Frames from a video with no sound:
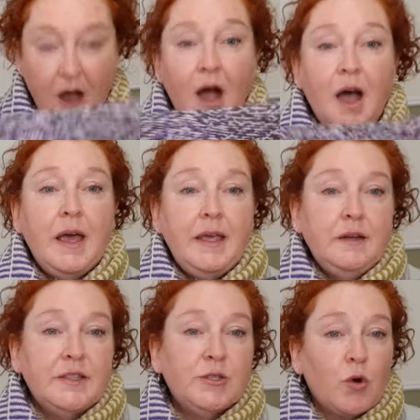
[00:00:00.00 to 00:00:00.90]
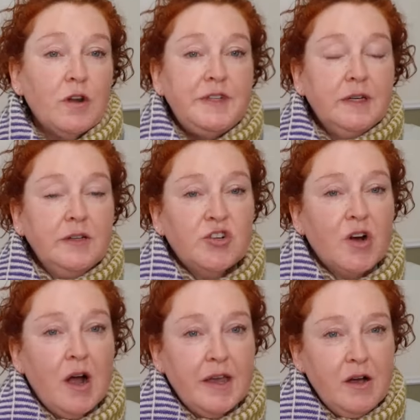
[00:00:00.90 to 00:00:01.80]
I sort of did a
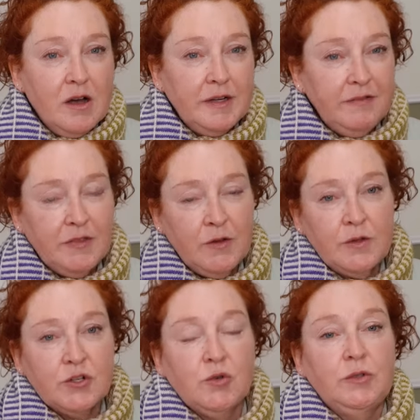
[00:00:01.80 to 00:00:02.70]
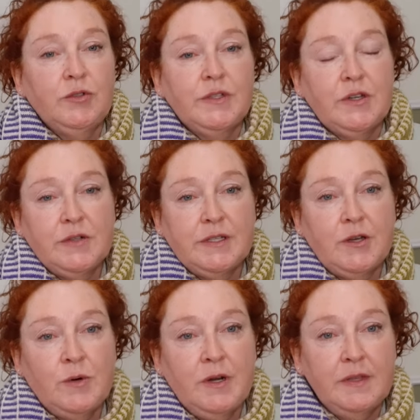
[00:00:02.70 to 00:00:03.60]
try on, even though the shoulders aren't
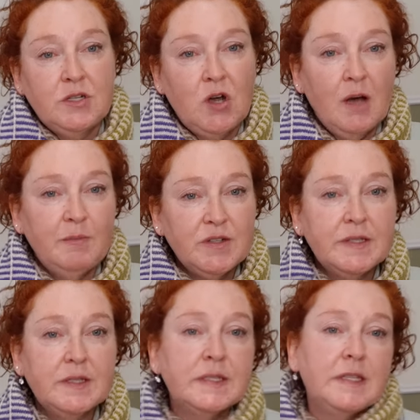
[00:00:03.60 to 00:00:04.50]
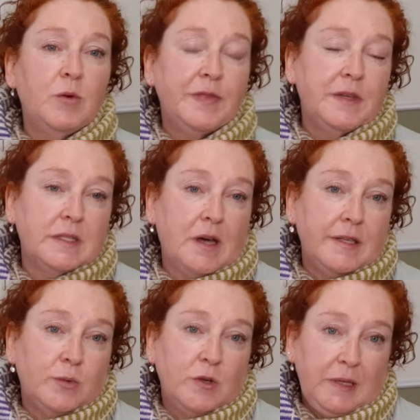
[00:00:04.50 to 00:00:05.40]
sewn at the top, just to see what the
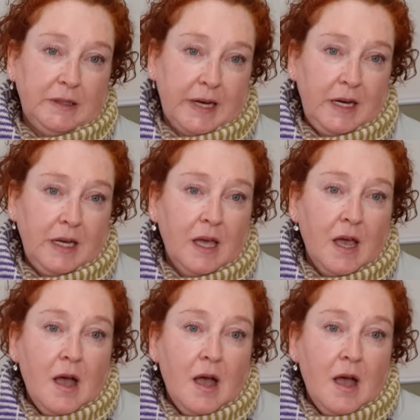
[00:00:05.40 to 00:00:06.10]
size would be like,